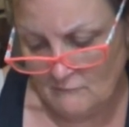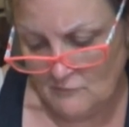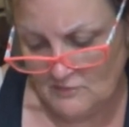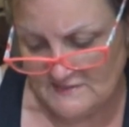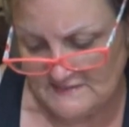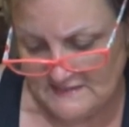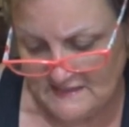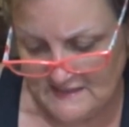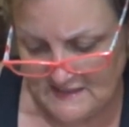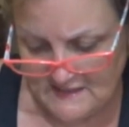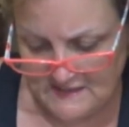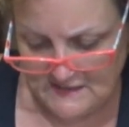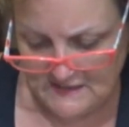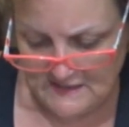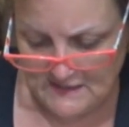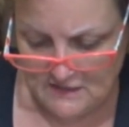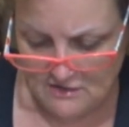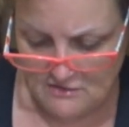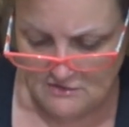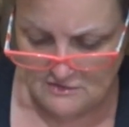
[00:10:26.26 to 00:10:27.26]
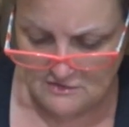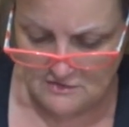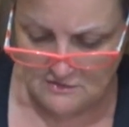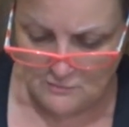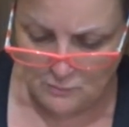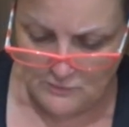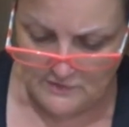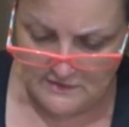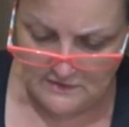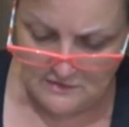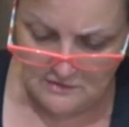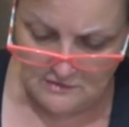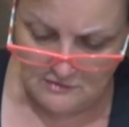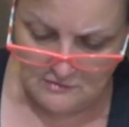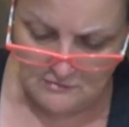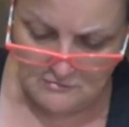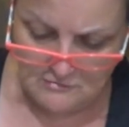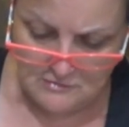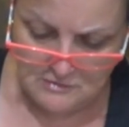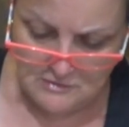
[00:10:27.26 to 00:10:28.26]
once I get it on the
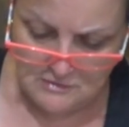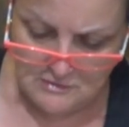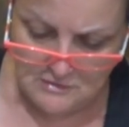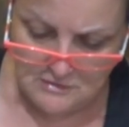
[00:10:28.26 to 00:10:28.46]
window,